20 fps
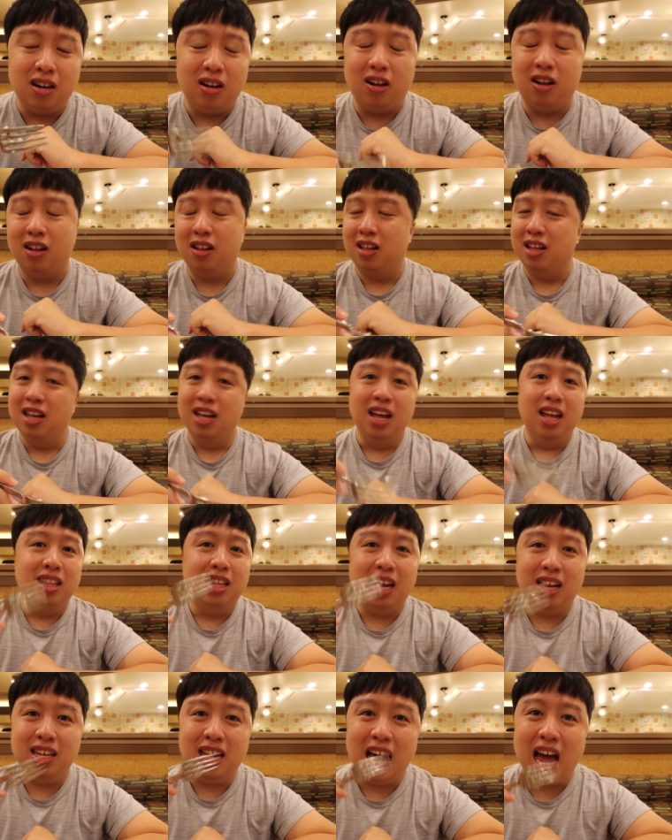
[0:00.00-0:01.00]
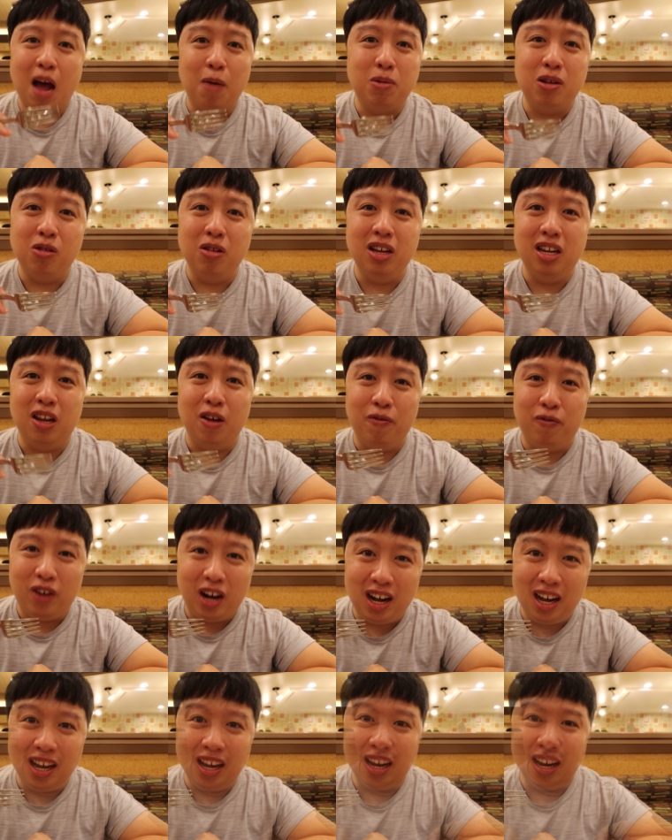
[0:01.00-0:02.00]
Oh, that is absolutely
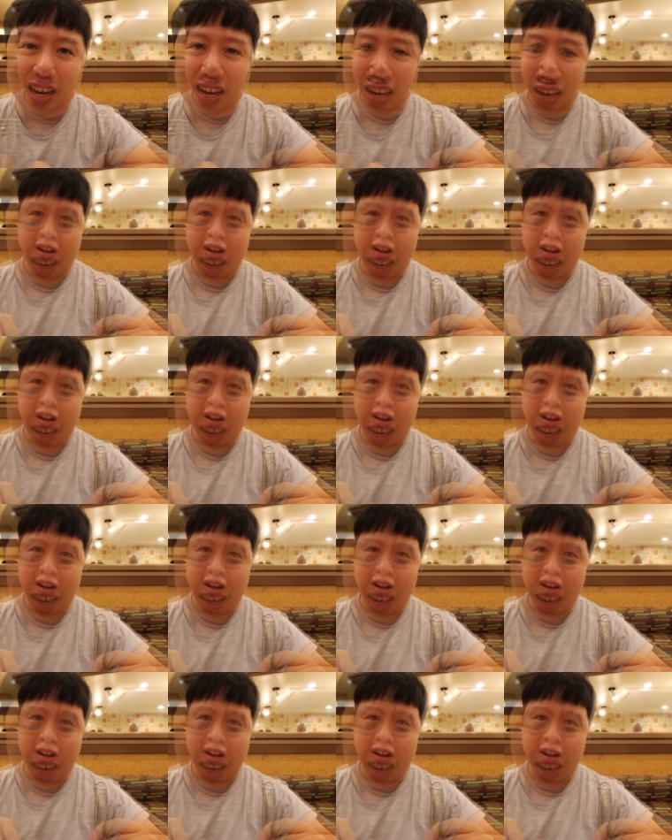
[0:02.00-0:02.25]
divine.